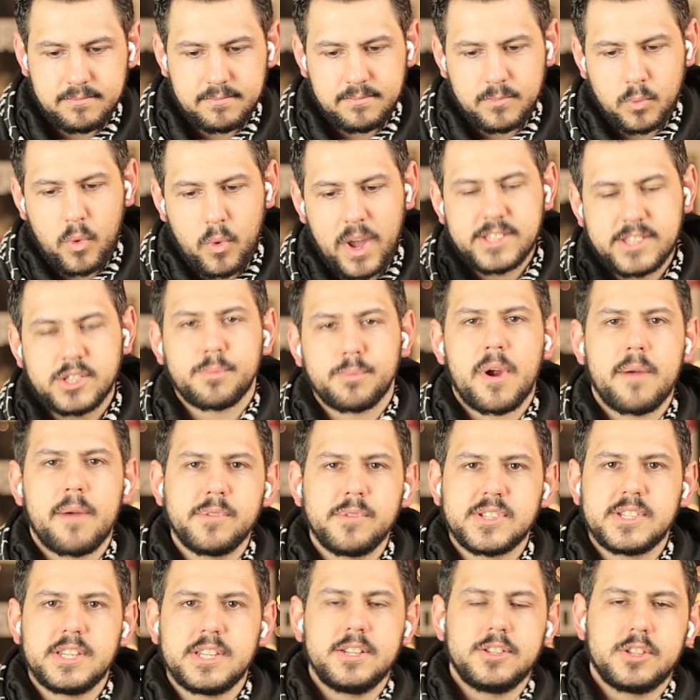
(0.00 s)
white
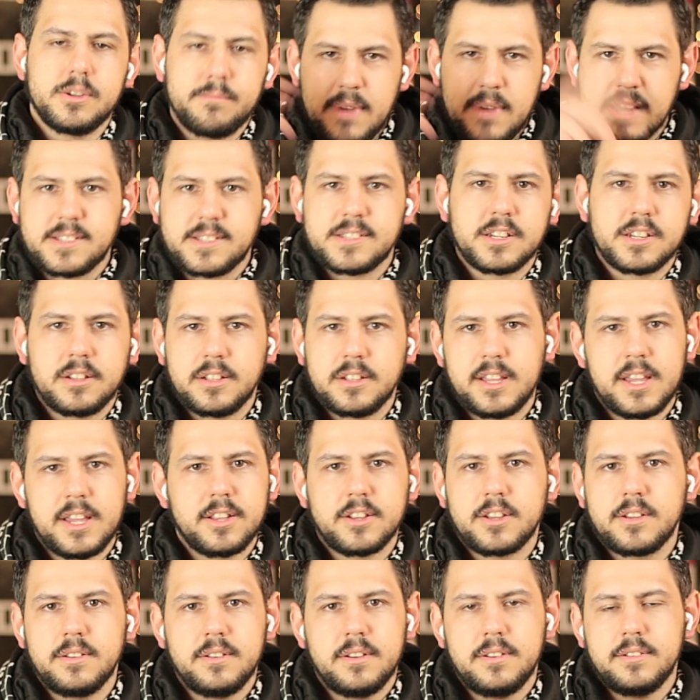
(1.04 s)
supremacy domestically